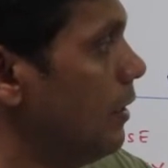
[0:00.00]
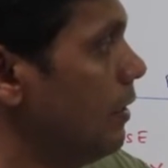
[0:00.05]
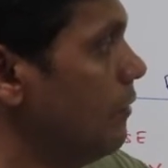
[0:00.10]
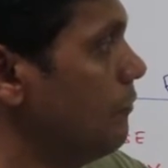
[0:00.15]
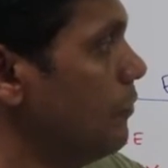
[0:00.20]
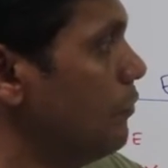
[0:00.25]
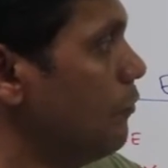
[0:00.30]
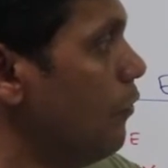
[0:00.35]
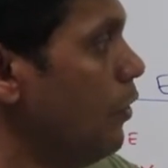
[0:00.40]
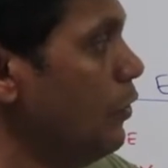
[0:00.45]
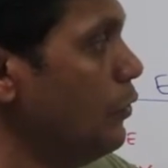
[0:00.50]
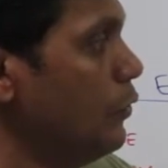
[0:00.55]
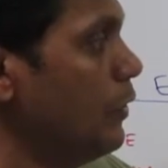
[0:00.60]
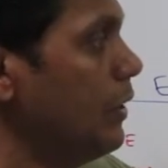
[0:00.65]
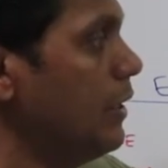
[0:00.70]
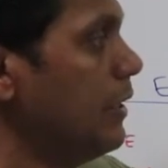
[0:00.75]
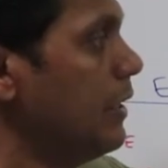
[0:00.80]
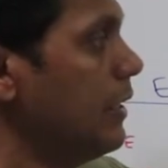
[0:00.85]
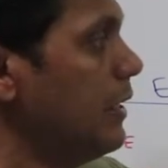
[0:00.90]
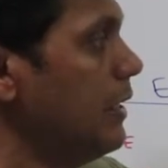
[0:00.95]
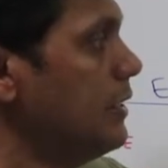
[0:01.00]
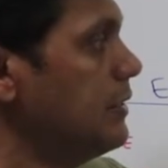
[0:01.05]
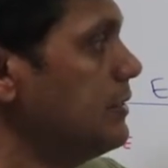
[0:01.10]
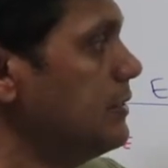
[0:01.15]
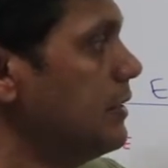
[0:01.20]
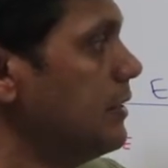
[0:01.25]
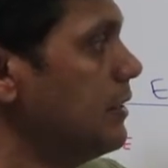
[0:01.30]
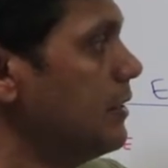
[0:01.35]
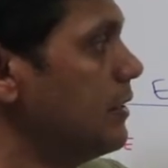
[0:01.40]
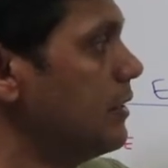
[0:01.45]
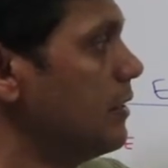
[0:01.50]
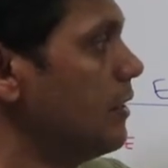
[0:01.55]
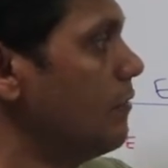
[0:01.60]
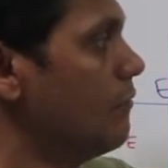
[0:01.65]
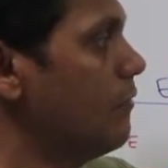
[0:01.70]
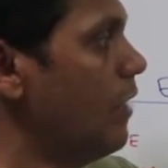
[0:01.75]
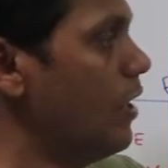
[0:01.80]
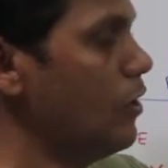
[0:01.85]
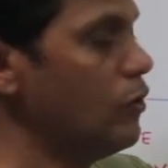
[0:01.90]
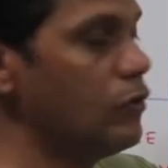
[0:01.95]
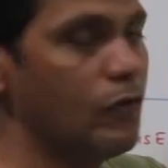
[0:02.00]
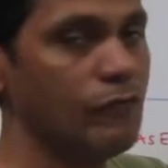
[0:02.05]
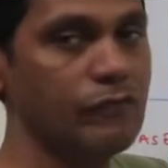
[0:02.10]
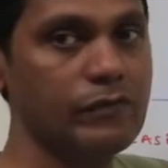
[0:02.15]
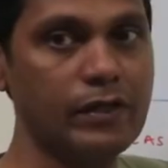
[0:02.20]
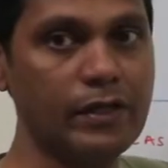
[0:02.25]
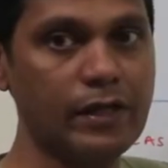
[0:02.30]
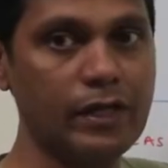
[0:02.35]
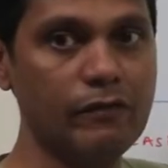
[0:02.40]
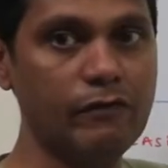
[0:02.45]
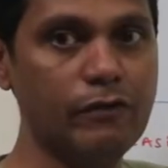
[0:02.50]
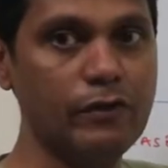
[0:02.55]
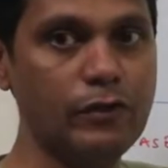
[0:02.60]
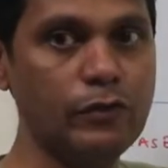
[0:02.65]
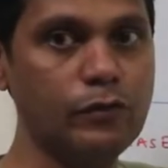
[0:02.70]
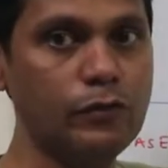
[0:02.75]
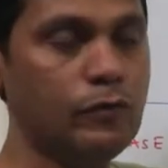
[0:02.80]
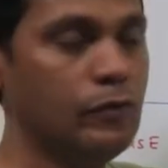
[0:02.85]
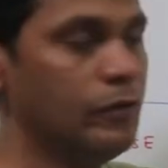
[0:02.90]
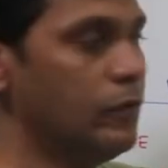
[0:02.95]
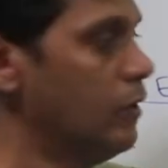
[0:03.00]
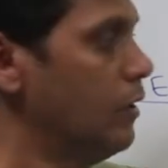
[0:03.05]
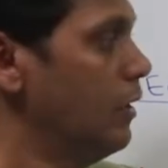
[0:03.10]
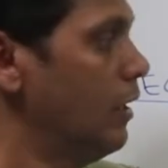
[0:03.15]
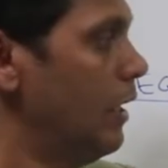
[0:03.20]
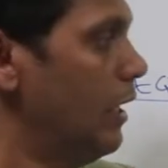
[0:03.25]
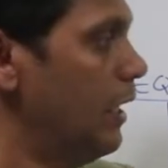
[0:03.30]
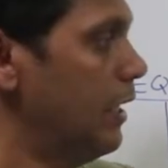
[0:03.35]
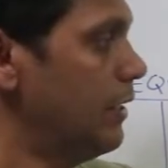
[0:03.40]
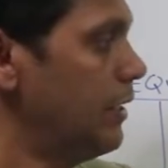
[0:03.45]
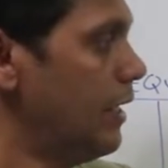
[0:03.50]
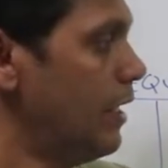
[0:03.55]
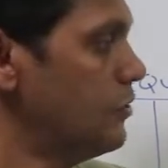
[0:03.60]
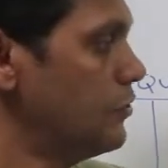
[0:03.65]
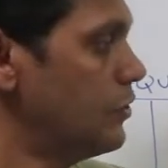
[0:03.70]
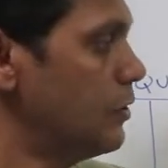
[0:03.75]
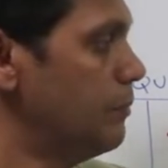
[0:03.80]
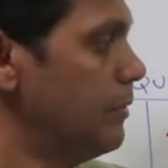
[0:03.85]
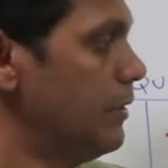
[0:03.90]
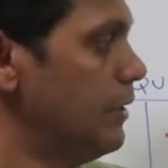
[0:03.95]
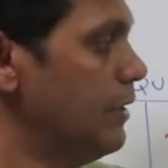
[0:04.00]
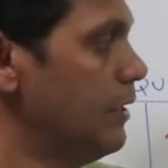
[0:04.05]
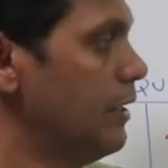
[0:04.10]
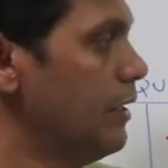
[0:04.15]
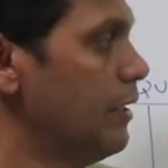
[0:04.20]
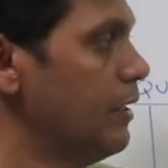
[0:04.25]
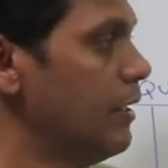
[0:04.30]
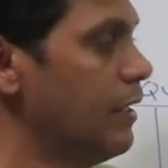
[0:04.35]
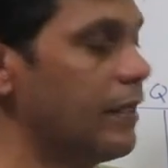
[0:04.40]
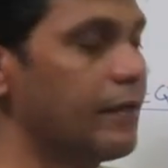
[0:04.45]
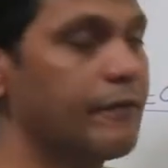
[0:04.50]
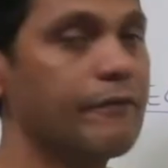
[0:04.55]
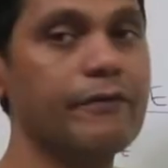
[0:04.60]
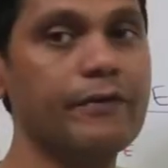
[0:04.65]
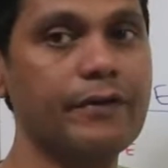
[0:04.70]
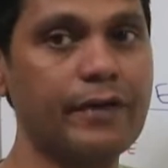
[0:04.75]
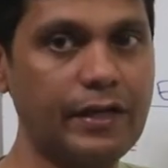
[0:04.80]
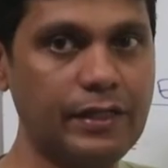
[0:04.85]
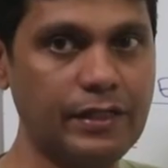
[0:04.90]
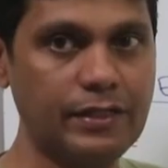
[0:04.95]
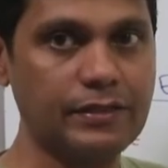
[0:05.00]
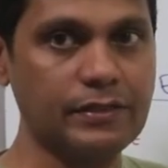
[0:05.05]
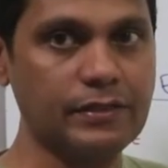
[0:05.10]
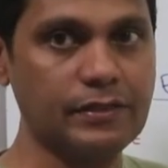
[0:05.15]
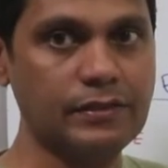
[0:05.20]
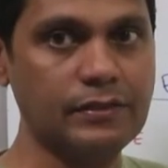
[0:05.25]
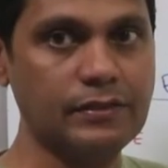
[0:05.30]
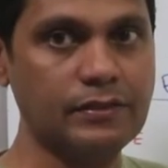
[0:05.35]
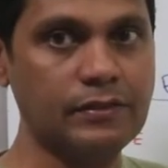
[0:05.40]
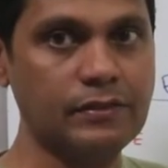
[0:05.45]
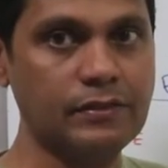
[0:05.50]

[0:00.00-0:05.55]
if you want to increase the value of the revenue, it has to be credited.